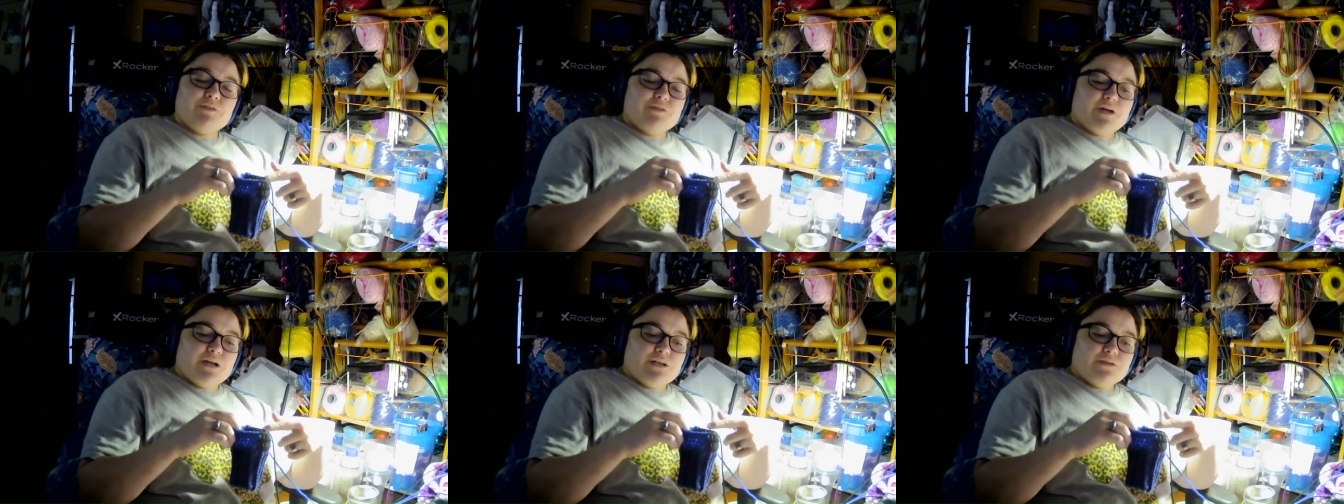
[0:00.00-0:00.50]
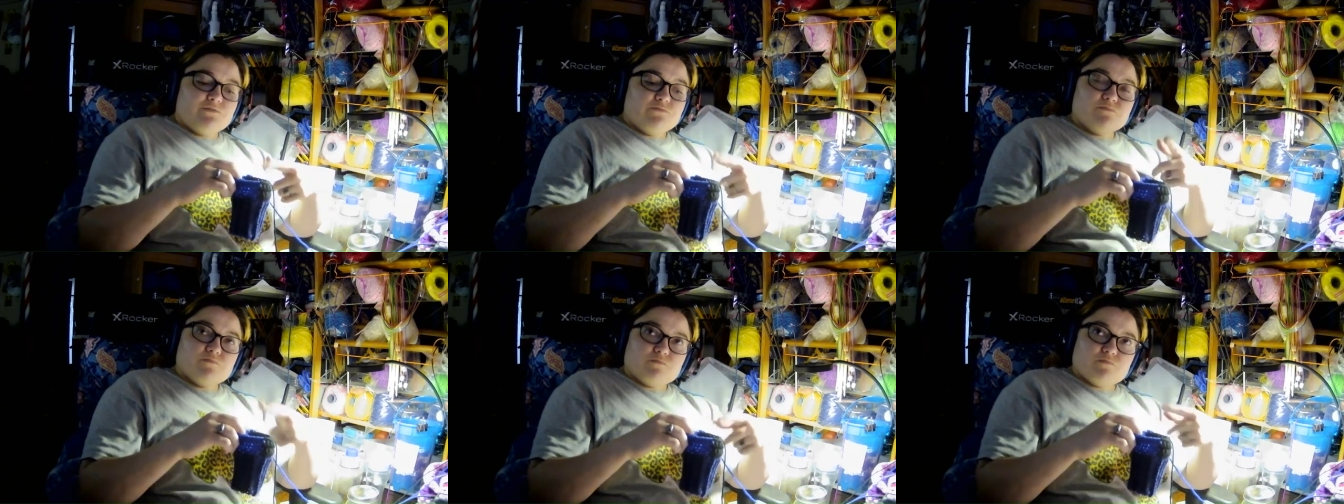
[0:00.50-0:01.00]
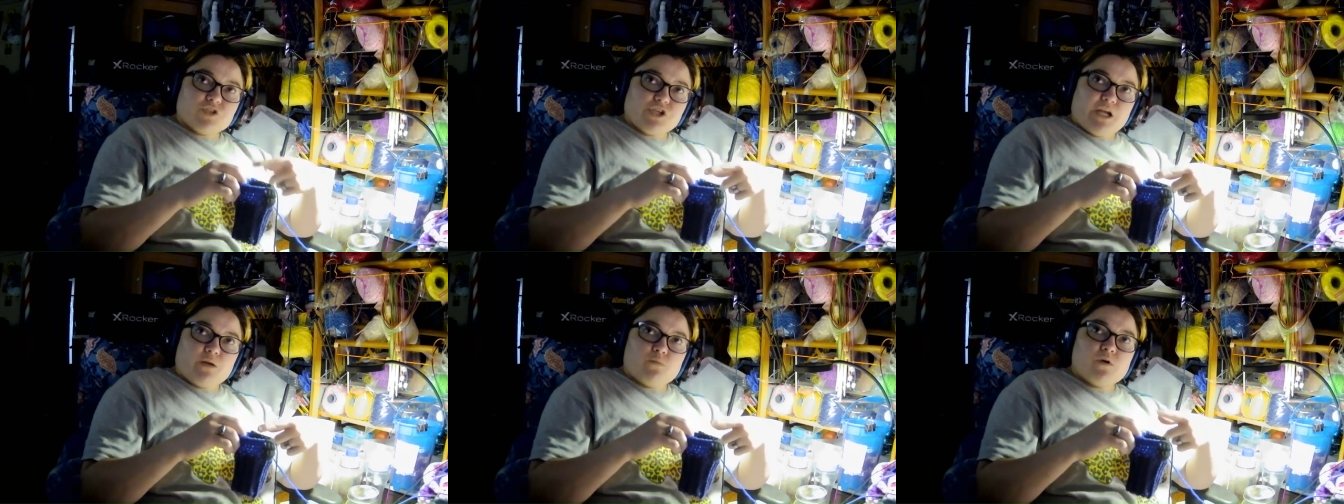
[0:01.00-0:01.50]
and then
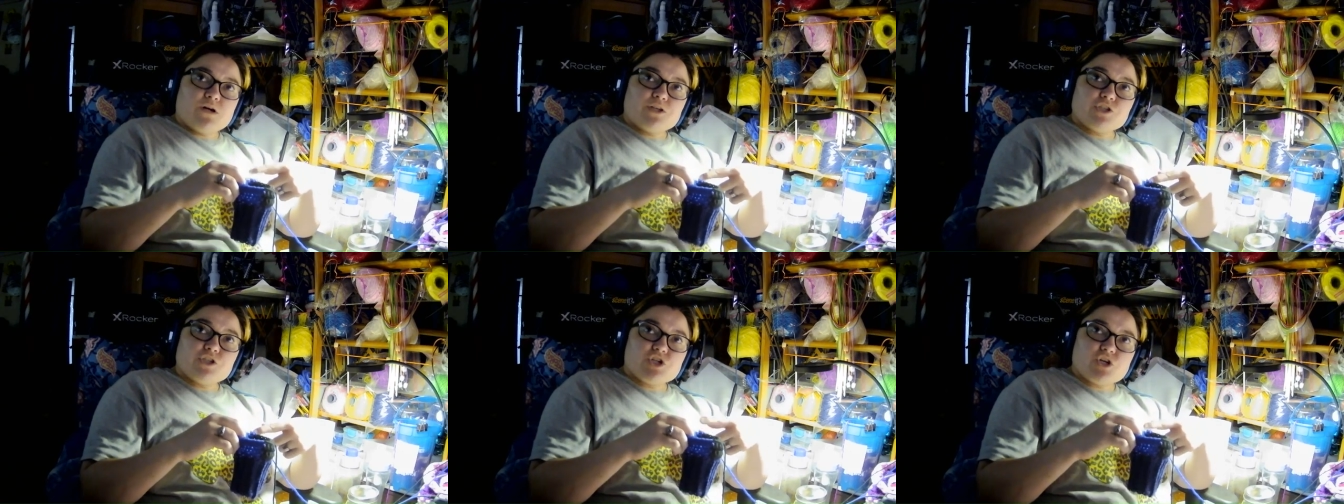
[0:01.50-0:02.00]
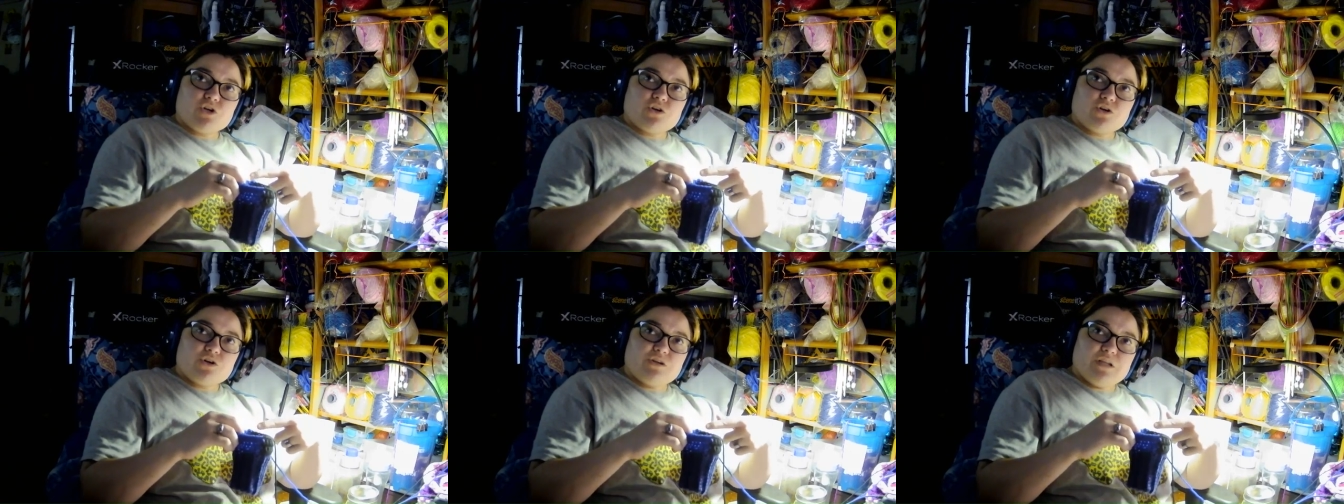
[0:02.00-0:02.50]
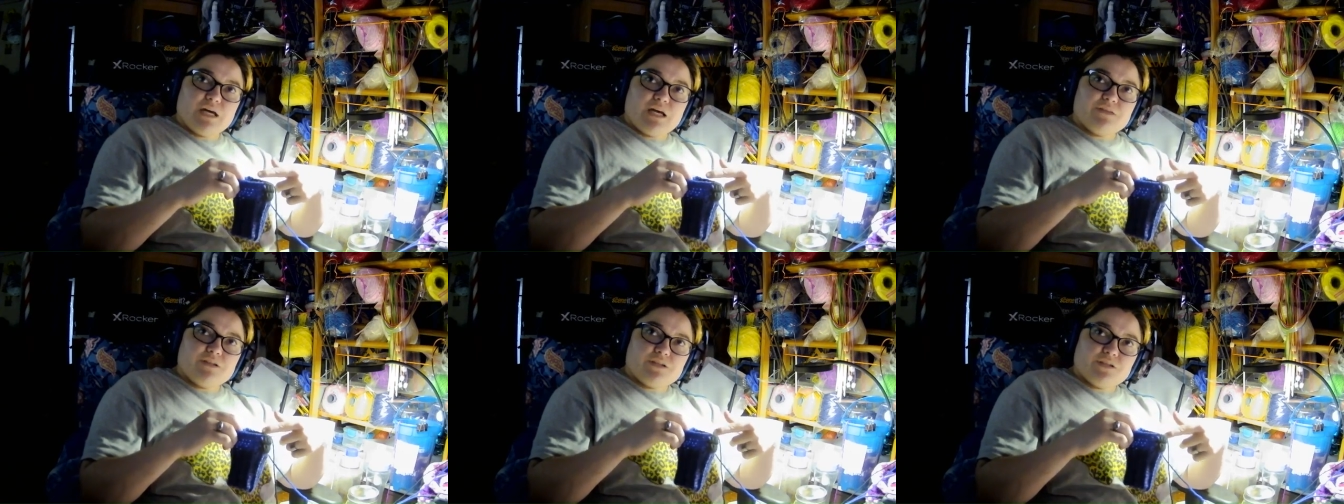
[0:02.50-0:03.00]
chain one, turn,
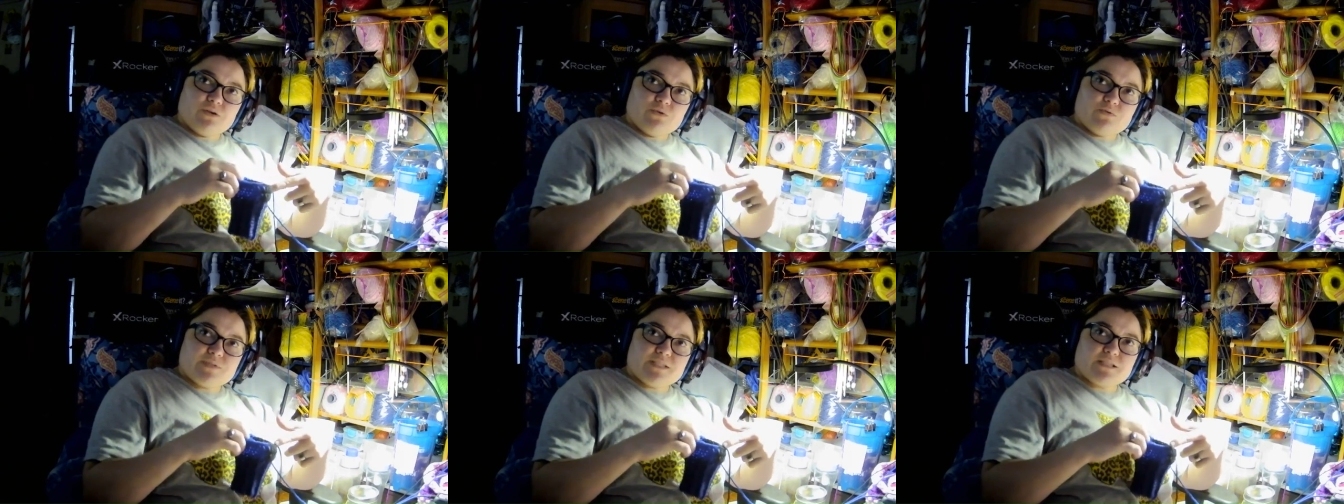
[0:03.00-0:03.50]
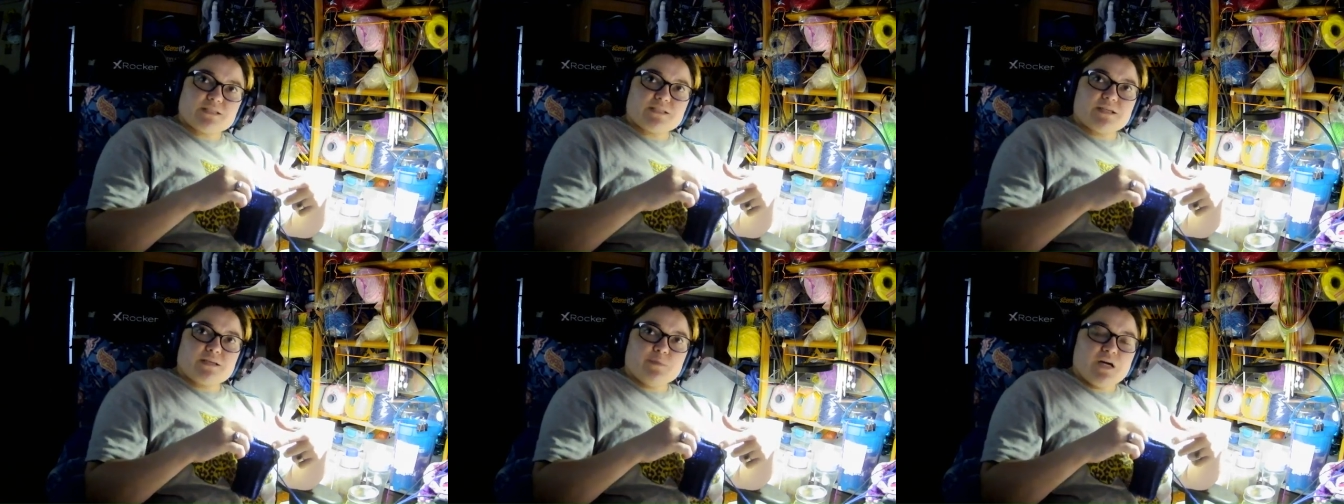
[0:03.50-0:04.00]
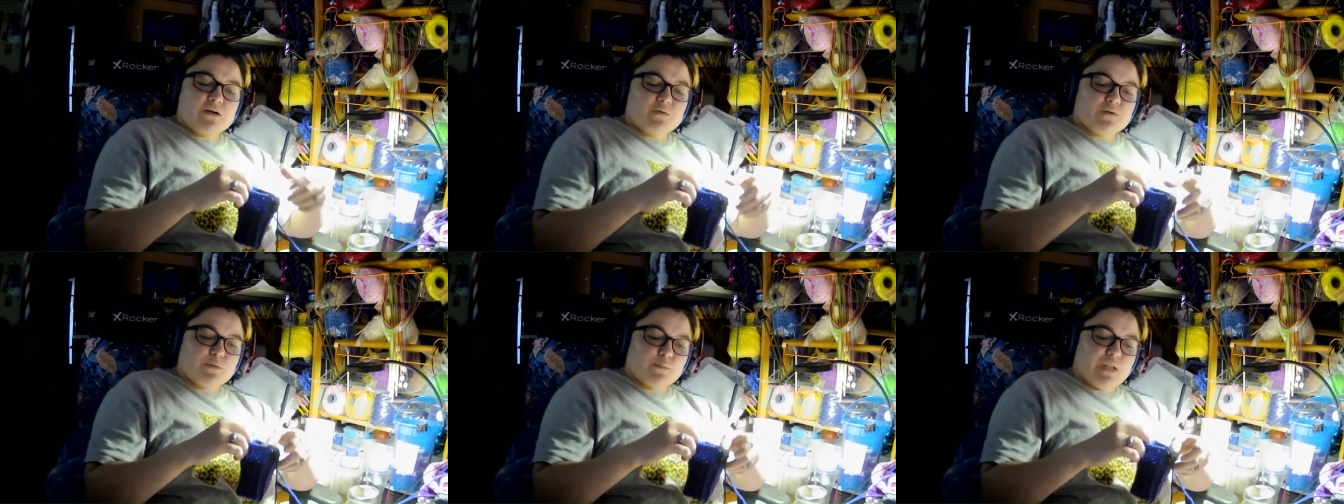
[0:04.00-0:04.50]
and then go 16 back
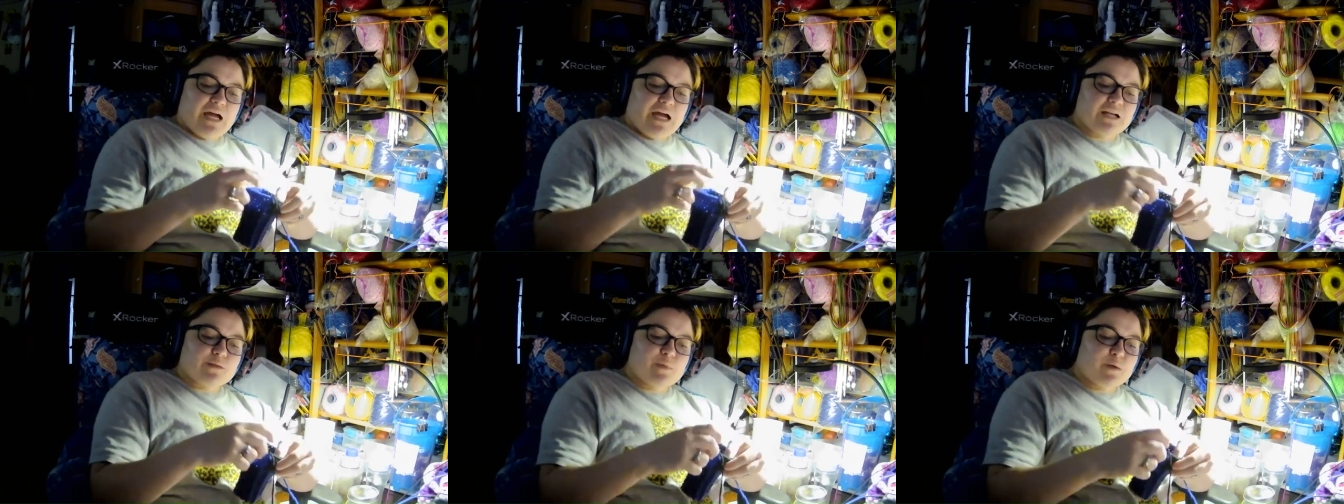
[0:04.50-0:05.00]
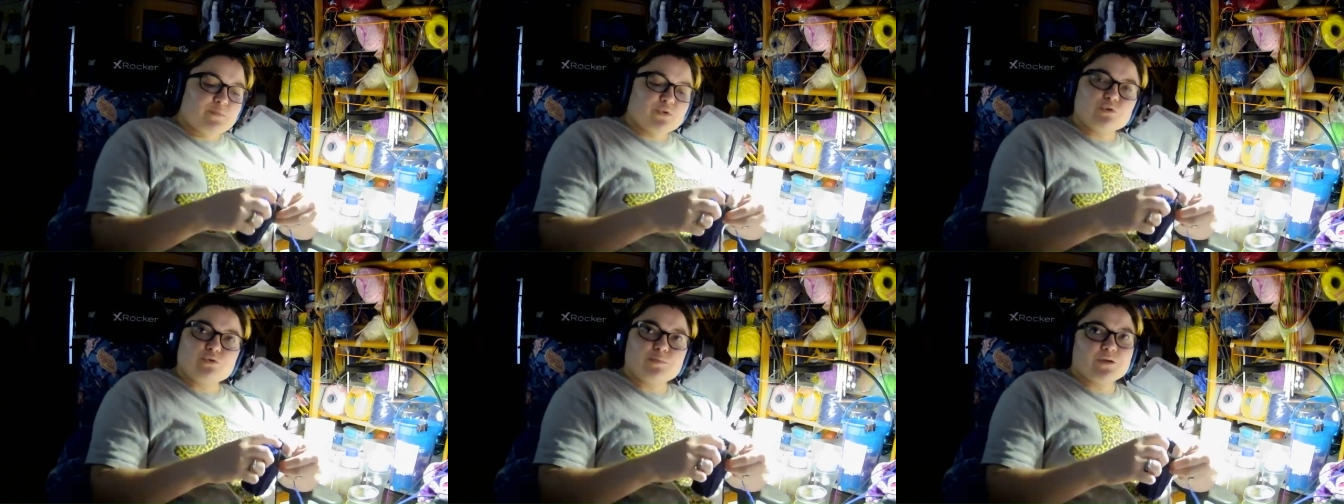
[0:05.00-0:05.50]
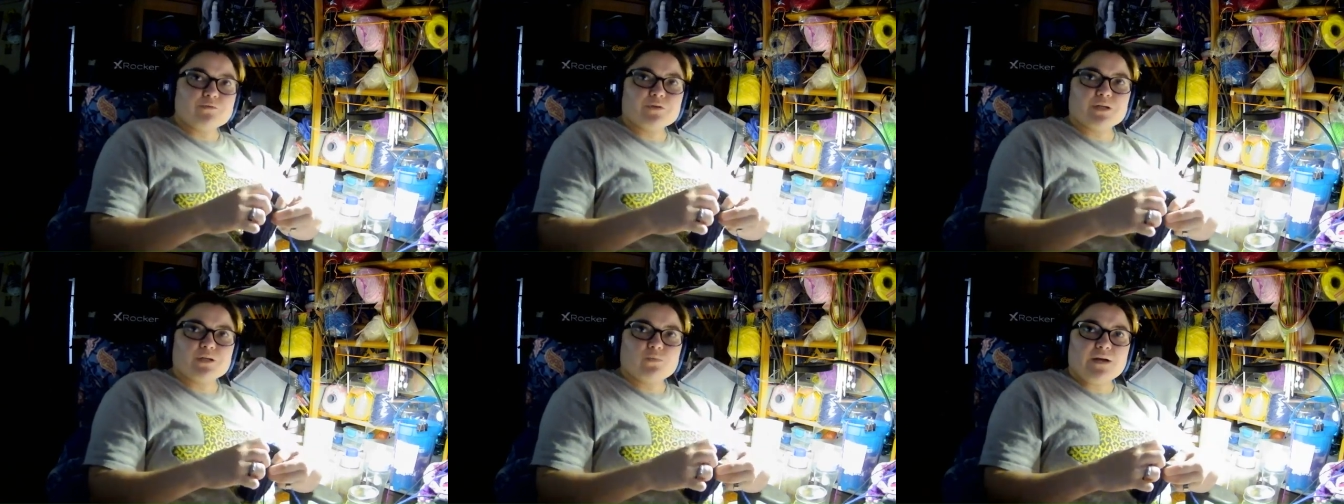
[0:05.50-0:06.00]
with the black, and my blue will be over
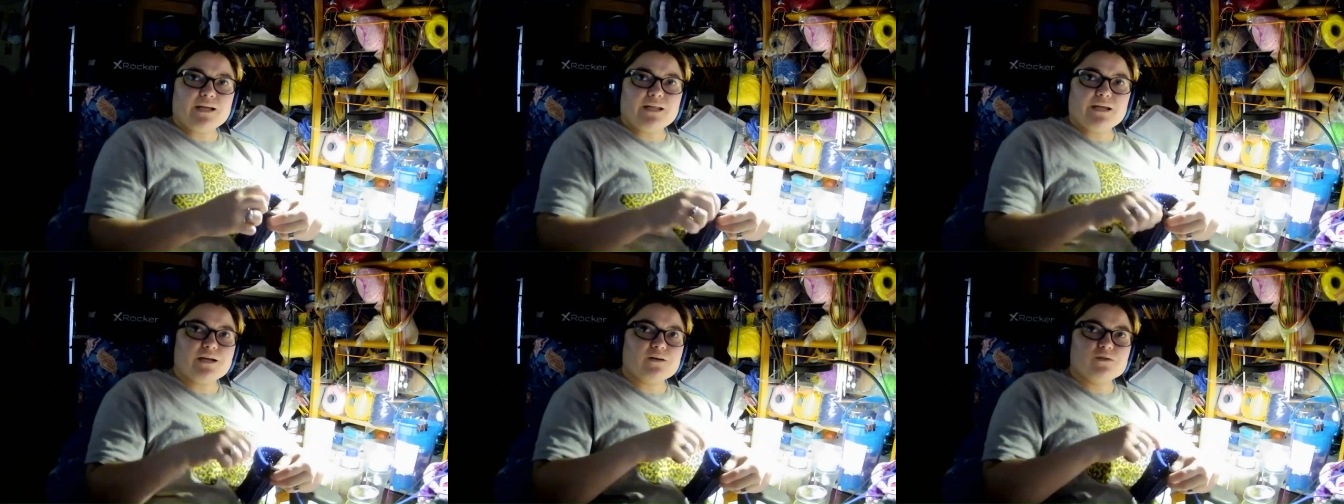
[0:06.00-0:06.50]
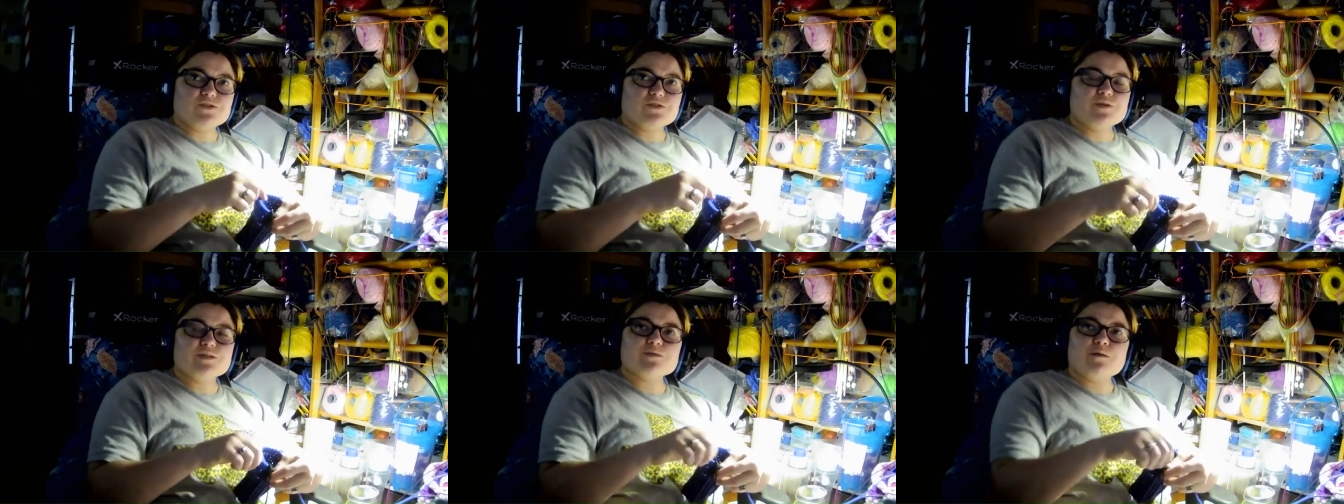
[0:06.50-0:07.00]
here waiting and I'll do it.